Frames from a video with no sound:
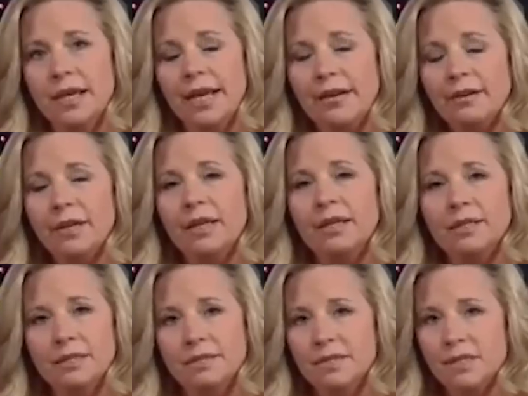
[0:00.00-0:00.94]
the
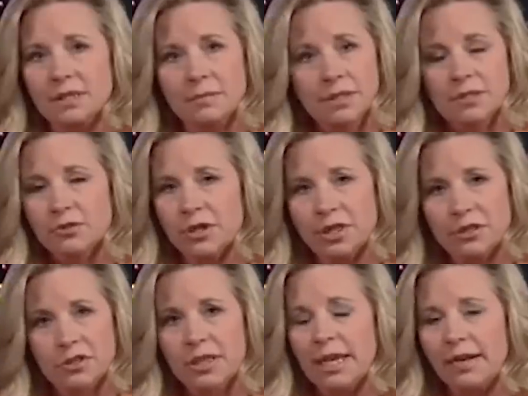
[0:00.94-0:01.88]
arrogance of this
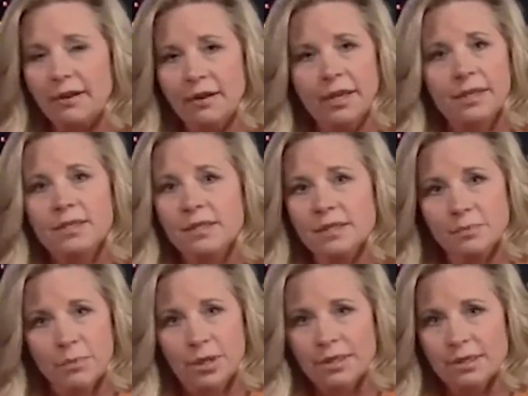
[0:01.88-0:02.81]
administration, the
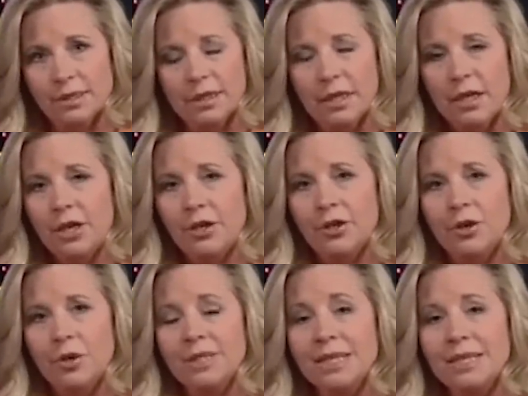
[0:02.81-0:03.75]
arrogance of this president.
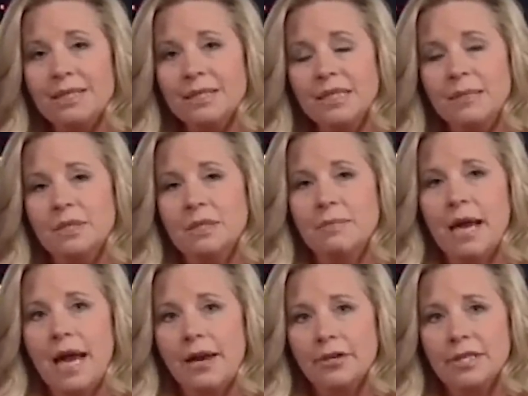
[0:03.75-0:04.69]
You know, it doesn't seem
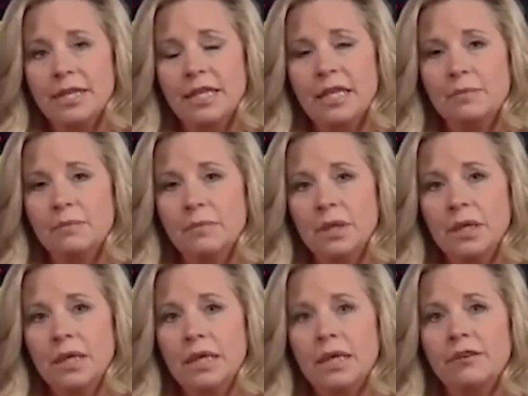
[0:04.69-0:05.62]
to matter to
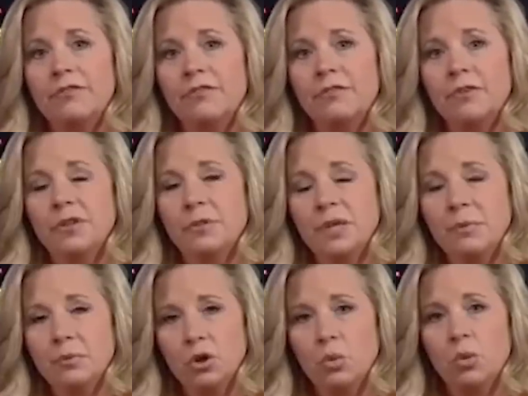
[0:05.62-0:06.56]
him if
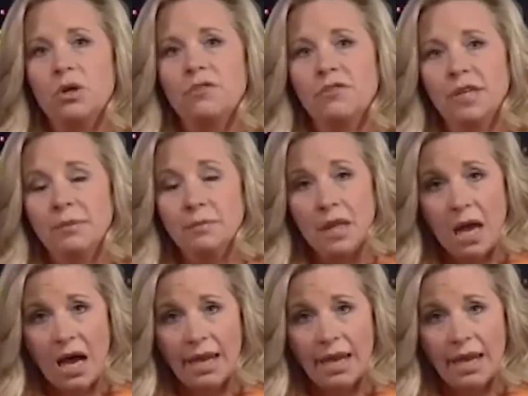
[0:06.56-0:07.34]
the people who work for him